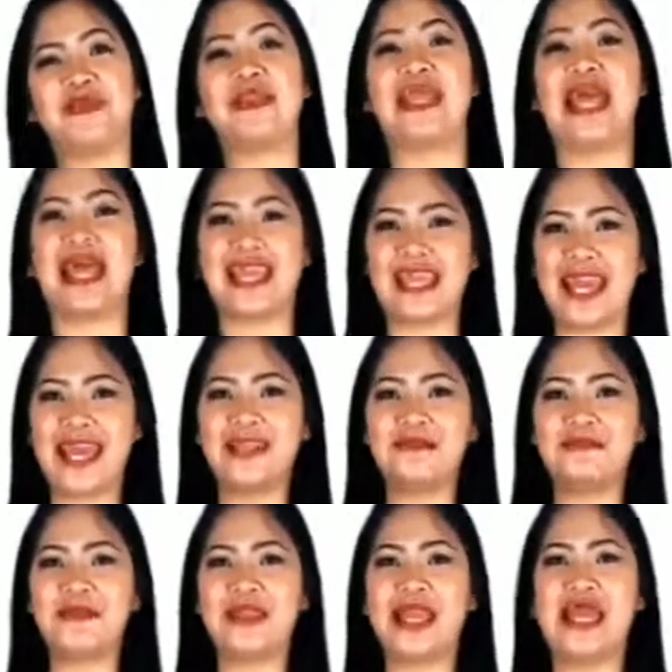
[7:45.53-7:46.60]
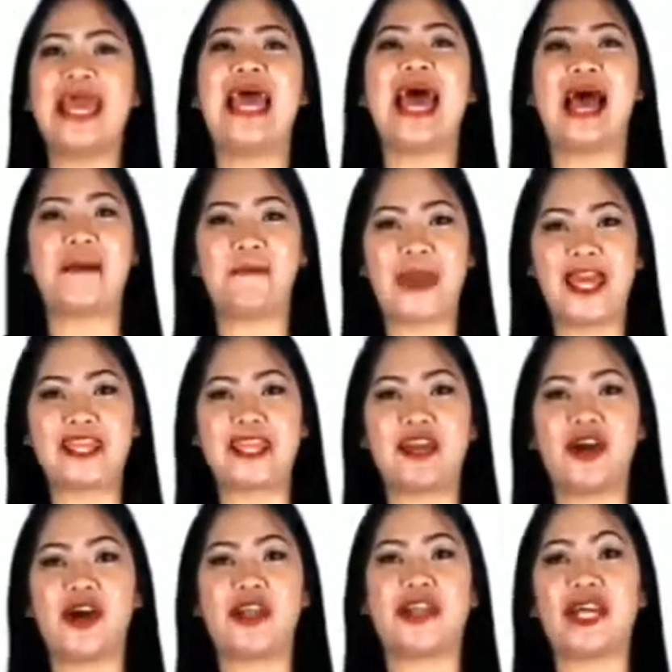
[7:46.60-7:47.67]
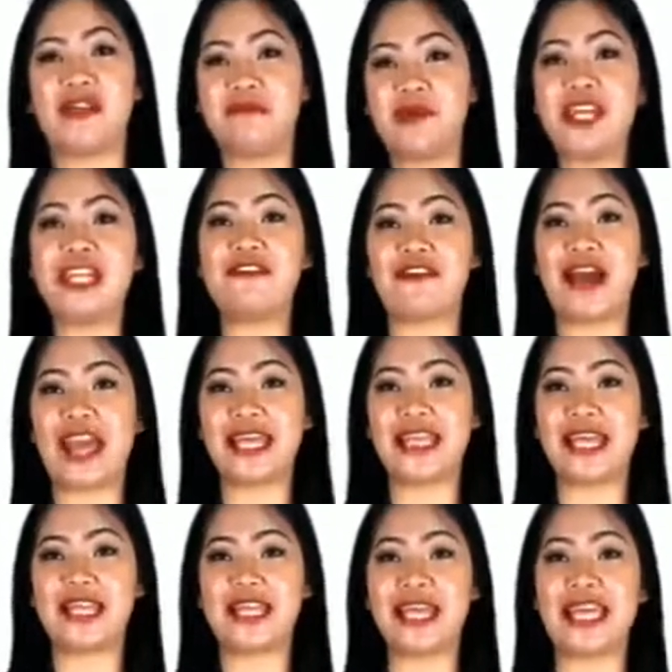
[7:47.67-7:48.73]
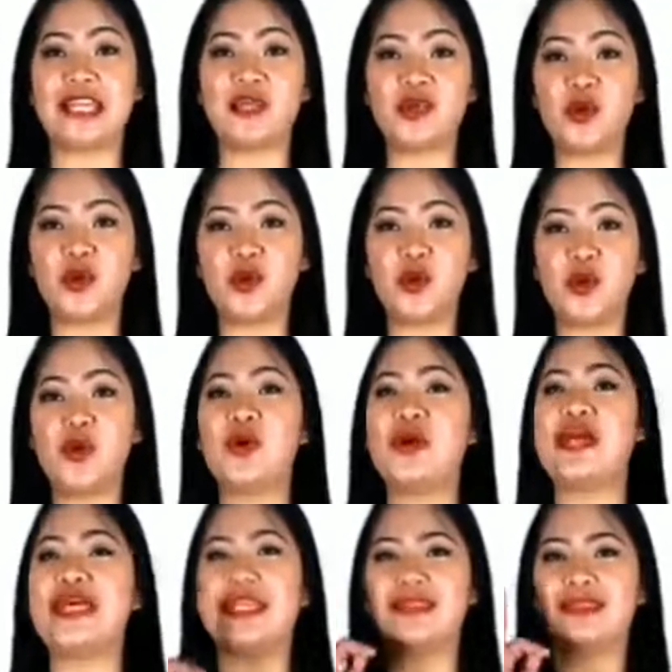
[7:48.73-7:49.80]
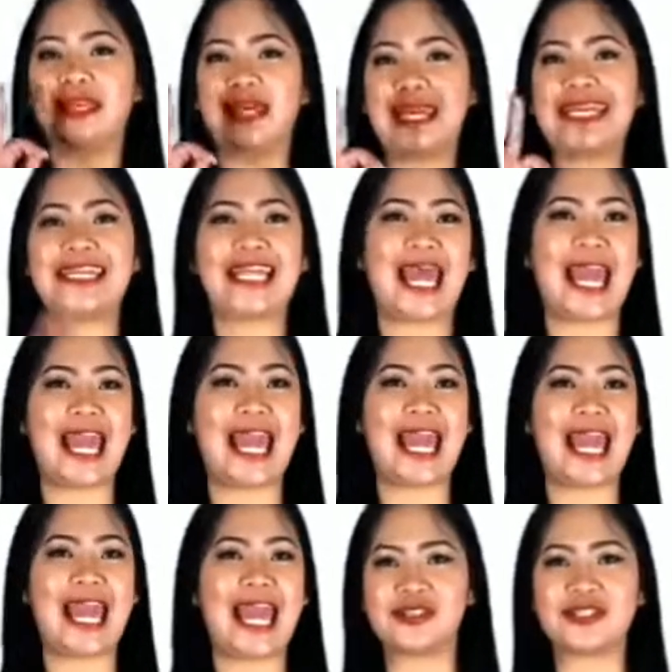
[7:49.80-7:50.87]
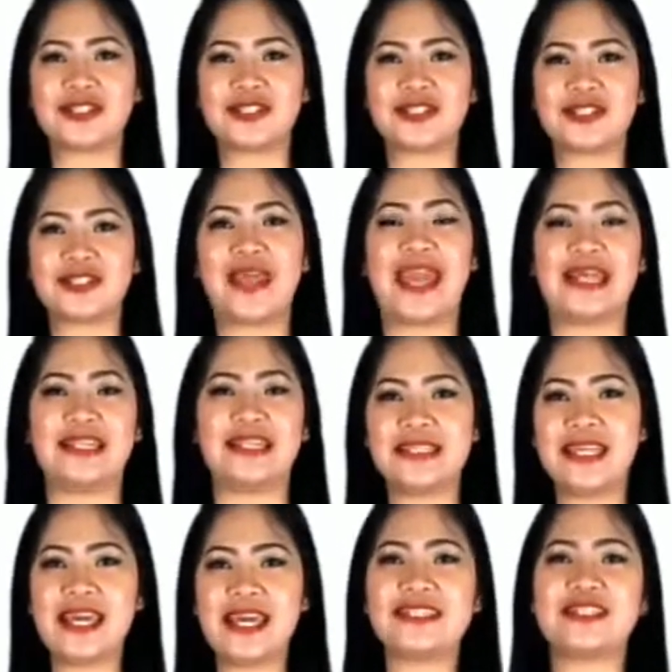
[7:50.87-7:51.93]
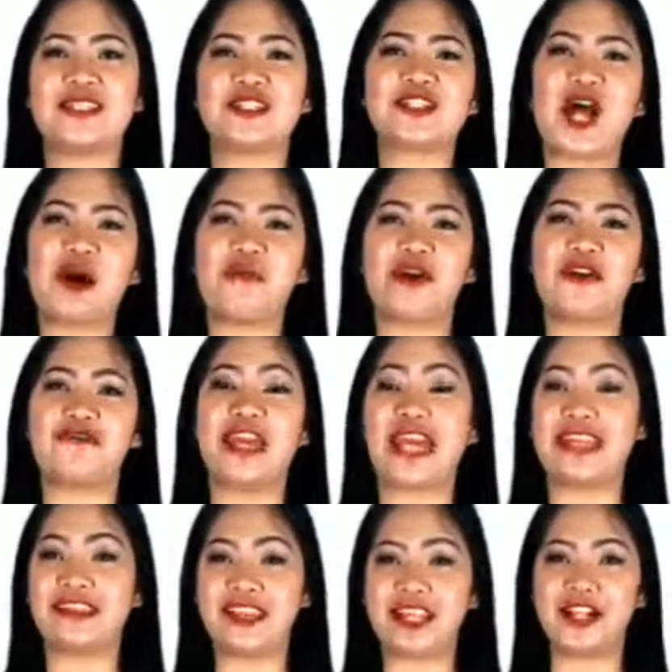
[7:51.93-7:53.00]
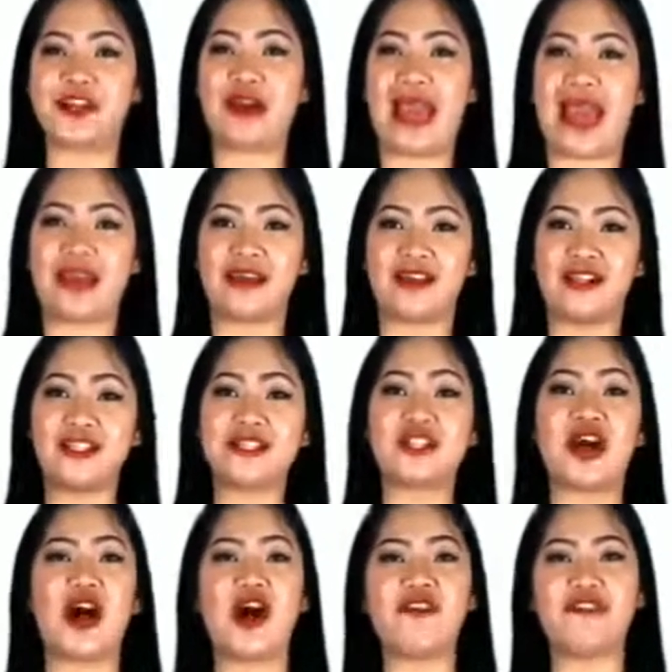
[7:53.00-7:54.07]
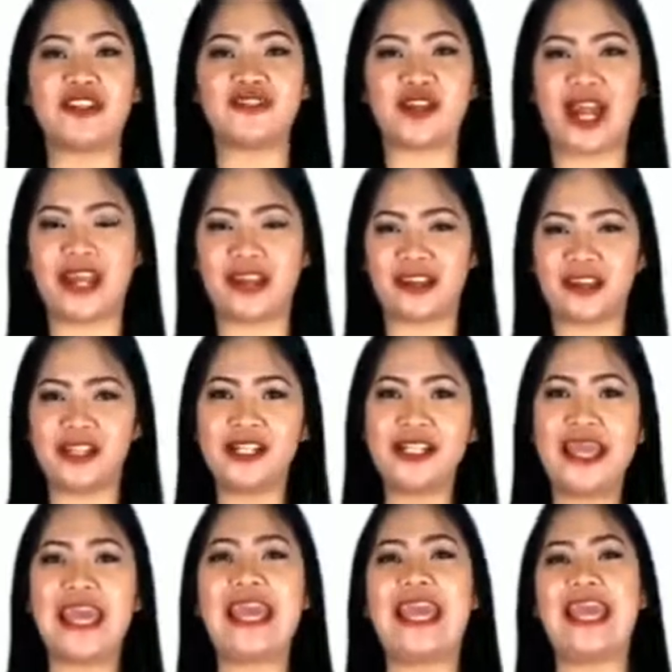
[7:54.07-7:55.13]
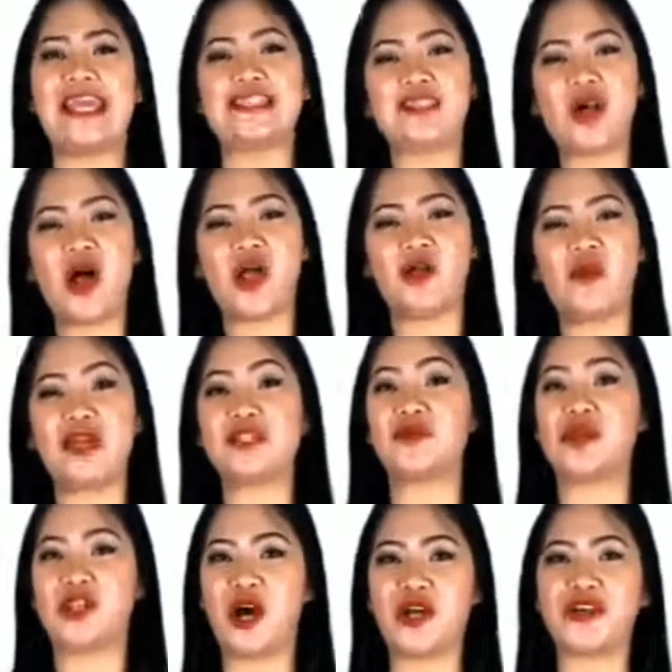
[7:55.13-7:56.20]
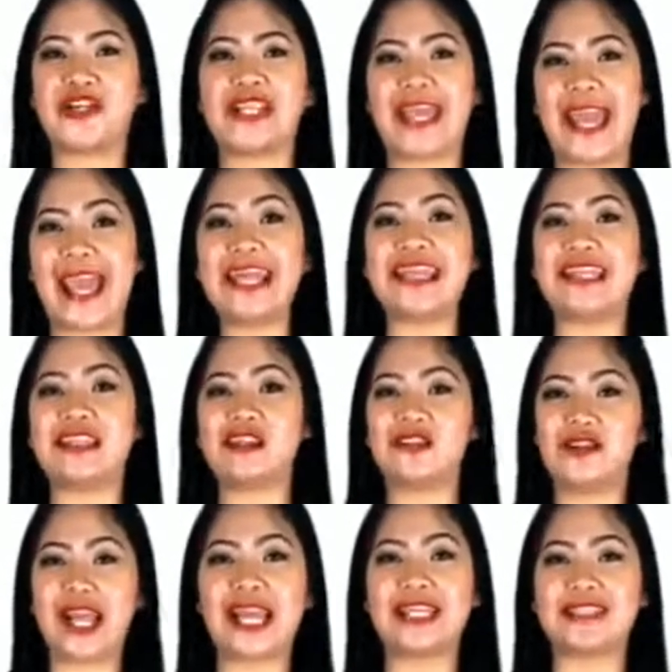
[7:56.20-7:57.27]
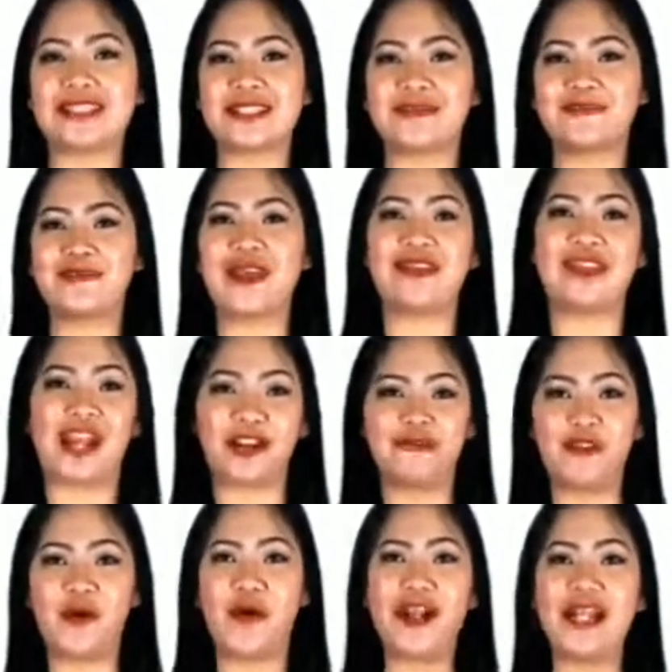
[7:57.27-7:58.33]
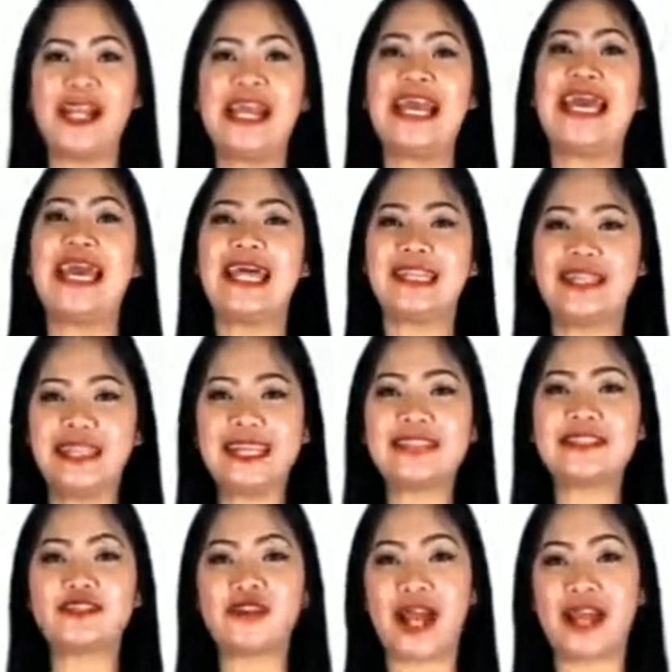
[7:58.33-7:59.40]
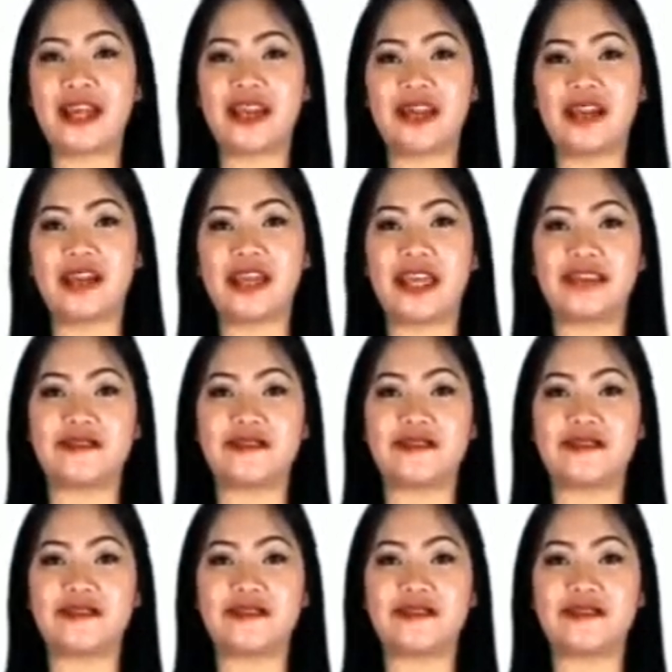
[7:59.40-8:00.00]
Again, a pentagon can be divided into 3 triangles. And since the sum of the interior angles of a triangle is always 180 degrees, therefore, this triangle gives